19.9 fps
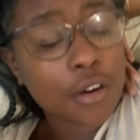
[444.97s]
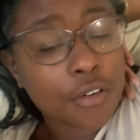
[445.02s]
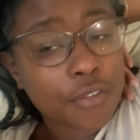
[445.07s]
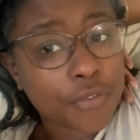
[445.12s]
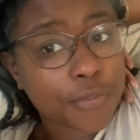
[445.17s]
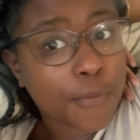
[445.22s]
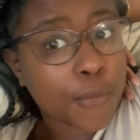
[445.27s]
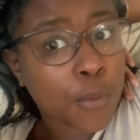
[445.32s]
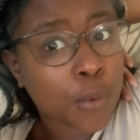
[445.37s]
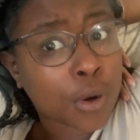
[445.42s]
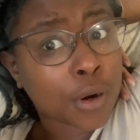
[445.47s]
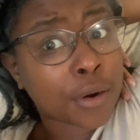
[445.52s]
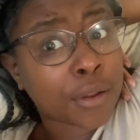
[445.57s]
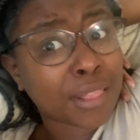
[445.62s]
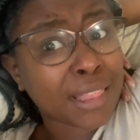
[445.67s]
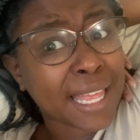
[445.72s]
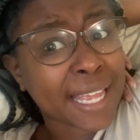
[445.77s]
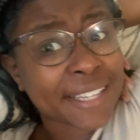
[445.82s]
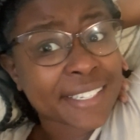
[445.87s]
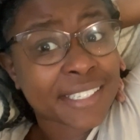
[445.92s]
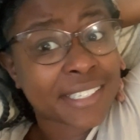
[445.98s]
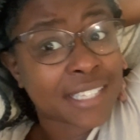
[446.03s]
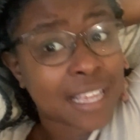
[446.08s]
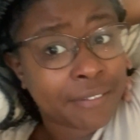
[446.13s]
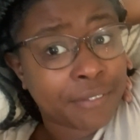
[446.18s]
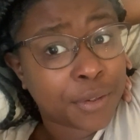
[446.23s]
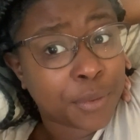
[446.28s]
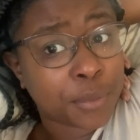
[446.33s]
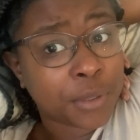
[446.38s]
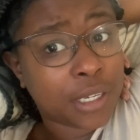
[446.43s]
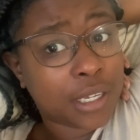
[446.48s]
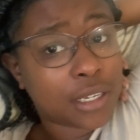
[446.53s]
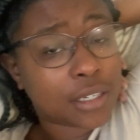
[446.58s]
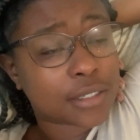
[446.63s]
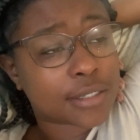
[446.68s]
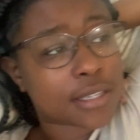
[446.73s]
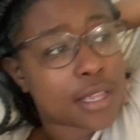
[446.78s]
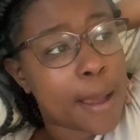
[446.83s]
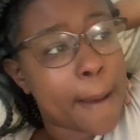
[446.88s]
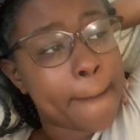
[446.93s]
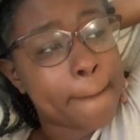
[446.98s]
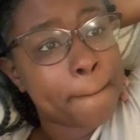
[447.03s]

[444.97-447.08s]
for like 7 weeks.